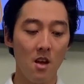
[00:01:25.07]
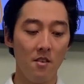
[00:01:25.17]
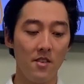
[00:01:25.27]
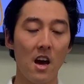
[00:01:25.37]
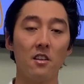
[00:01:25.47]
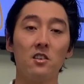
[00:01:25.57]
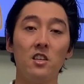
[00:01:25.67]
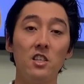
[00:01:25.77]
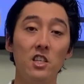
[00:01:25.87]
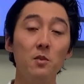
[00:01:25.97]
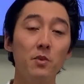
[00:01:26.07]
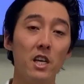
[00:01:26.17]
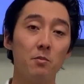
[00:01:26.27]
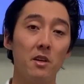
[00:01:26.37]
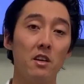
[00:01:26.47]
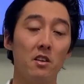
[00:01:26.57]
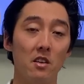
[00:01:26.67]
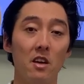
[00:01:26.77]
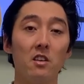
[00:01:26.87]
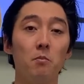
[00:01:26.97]
Now, the CG placement
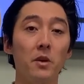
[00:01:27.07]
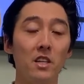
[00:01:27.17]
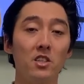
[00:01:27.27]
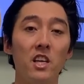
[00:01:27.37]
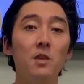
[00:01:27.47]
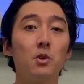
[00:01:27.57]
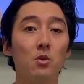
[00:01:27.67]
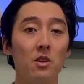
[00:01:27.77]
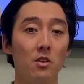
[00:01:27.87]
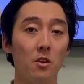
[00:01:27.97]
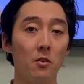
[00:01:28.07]
is a big change between the two.